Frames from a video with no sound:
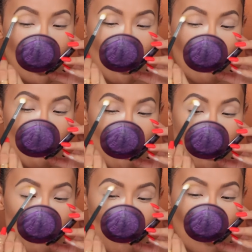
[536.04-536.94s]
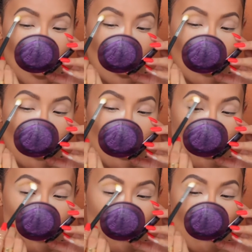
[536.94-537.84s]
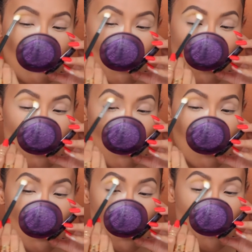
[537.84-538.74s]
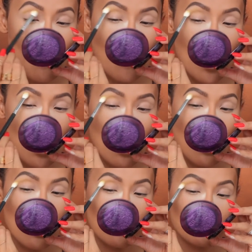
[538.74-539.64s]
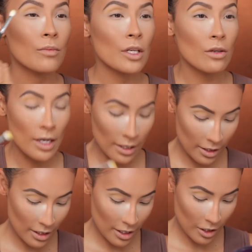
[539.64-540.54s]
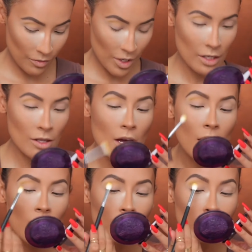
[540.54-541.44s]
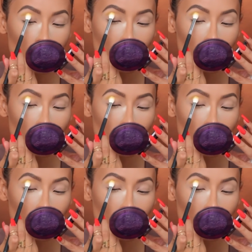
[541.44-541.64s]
this bright yellow color, and we're gonna put that in the upper crease. Bet you guys didn't expect that.